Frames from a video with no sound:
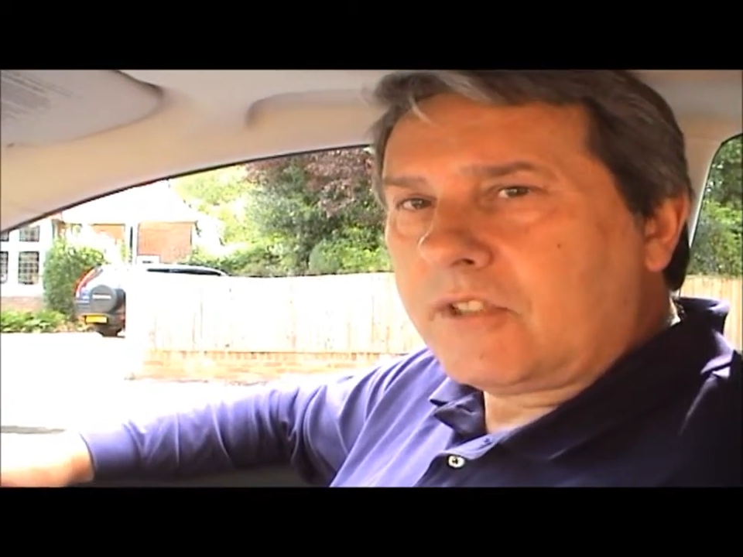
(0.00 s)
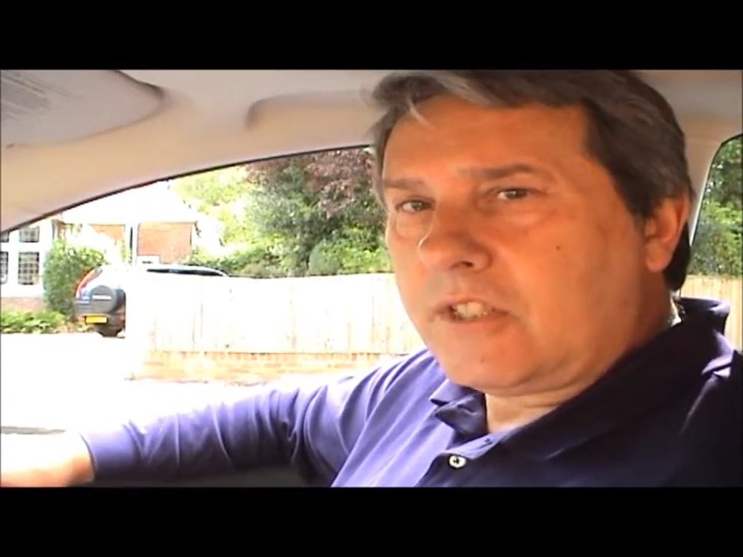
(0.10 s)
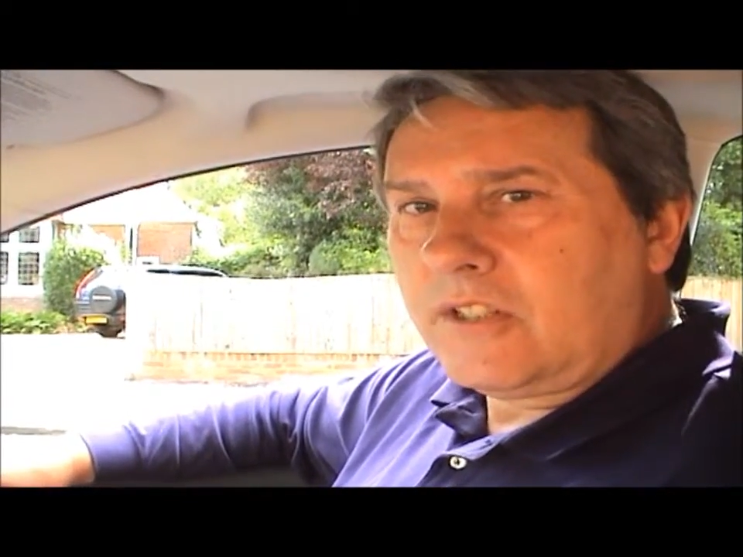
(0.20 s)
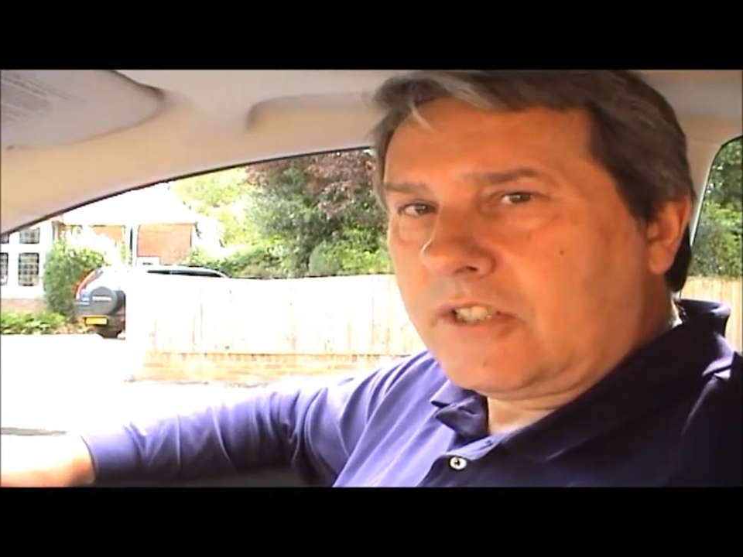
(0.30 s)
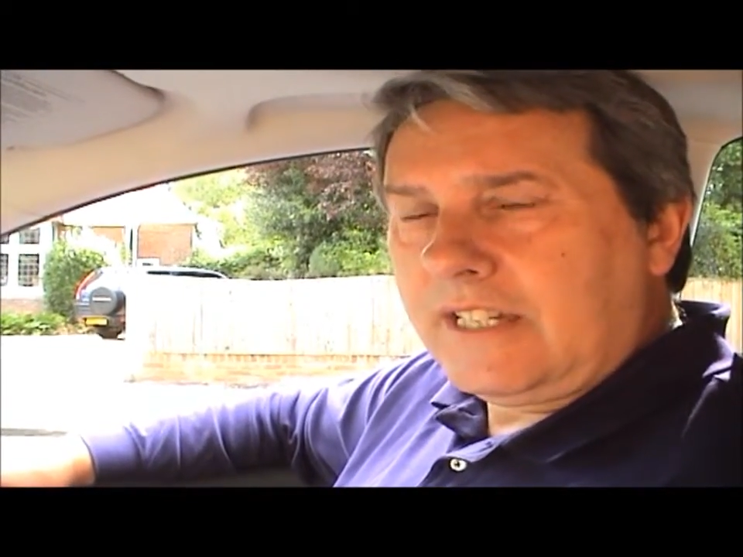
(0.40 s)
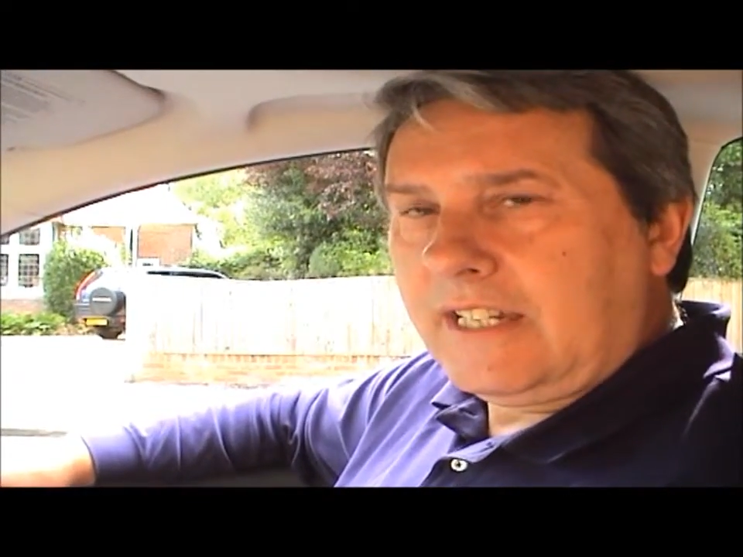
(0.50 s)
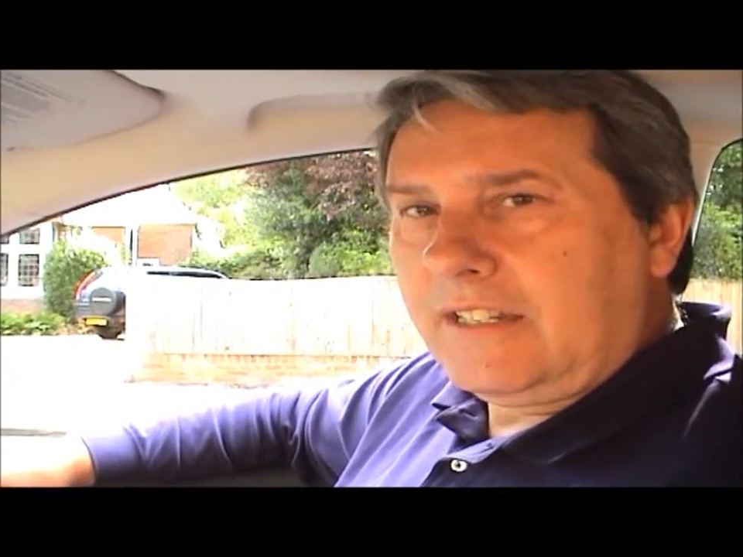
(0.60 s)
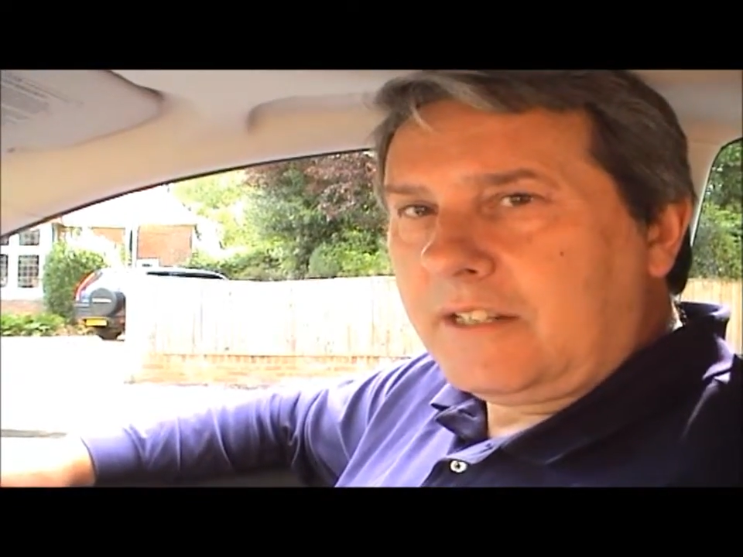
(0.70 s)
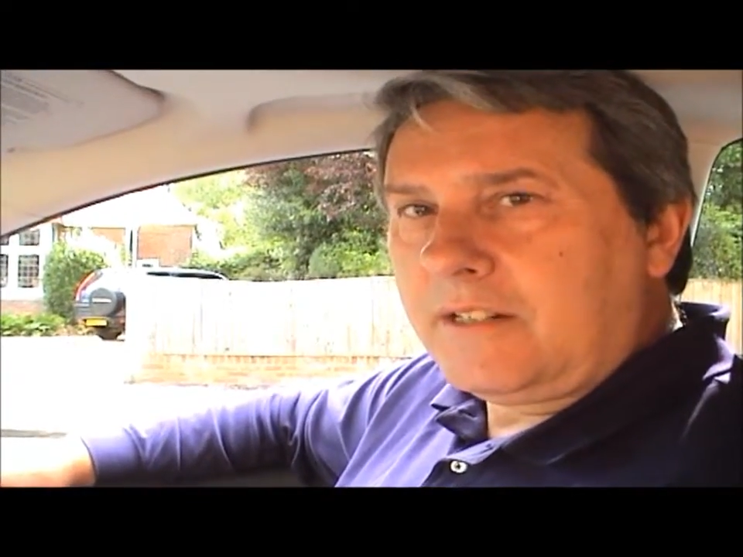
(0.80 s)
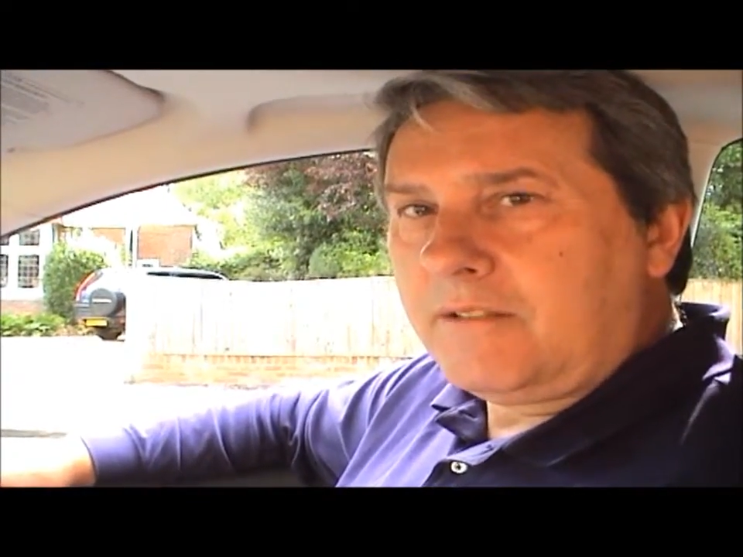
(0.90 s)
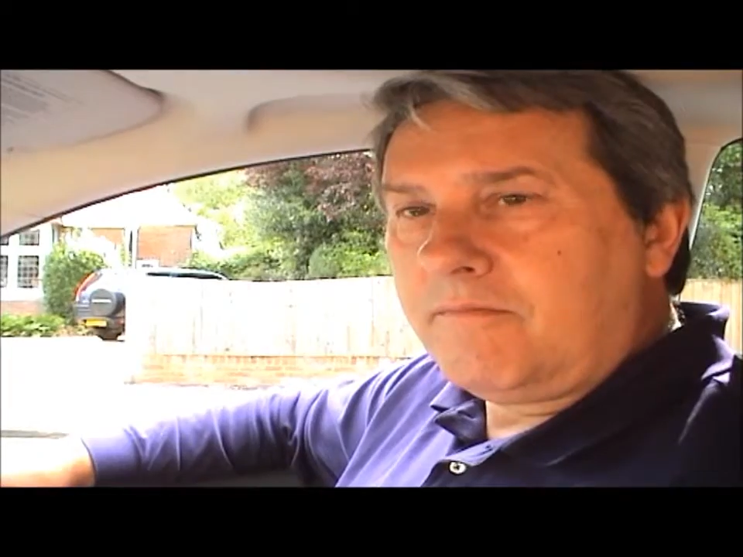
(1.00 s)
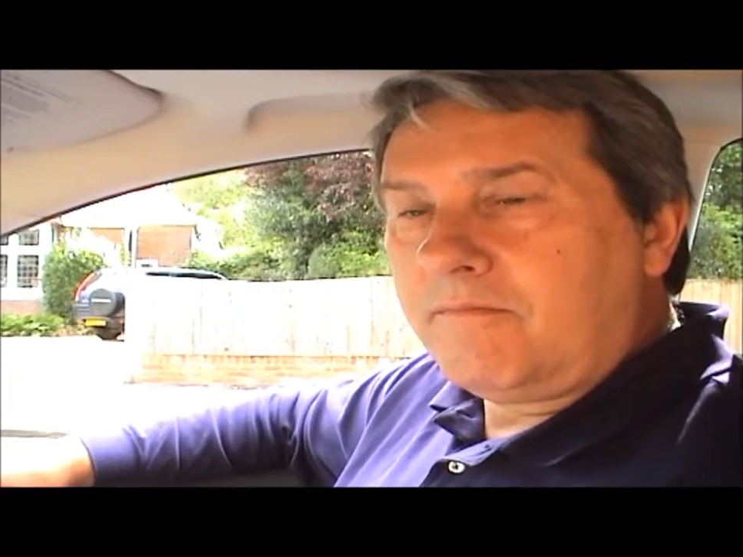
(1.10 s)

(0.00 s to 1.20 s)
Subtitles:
start taking the